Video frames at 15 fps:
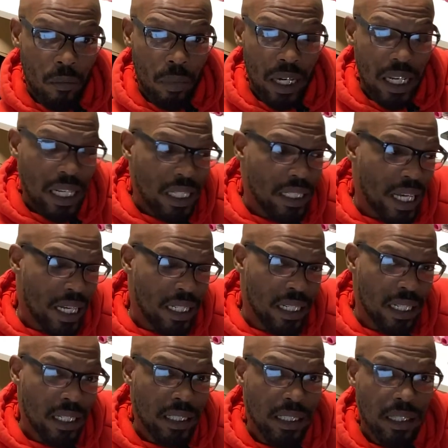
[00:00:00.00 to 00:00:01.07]
But EJ
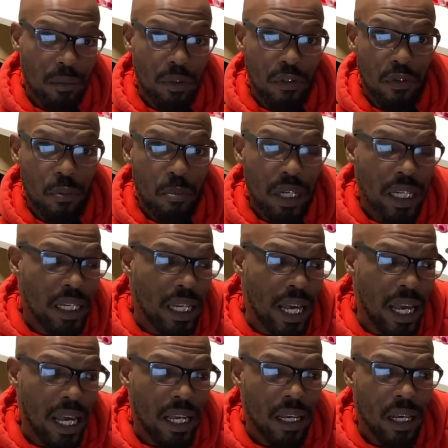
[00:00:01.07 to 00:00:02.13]
does something for me
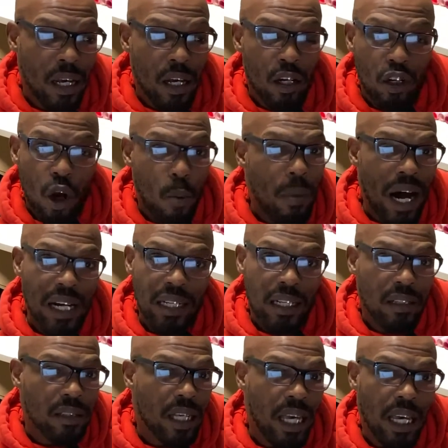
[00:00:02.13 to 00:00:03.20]
that nobody
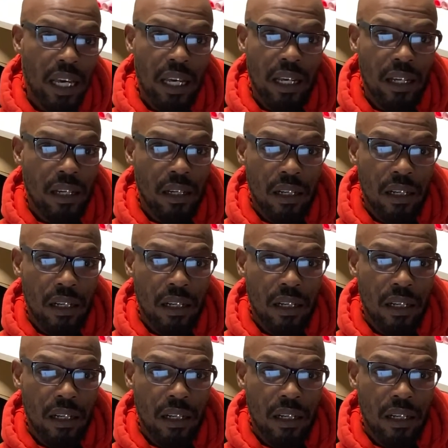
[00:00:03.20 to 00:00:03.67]
else can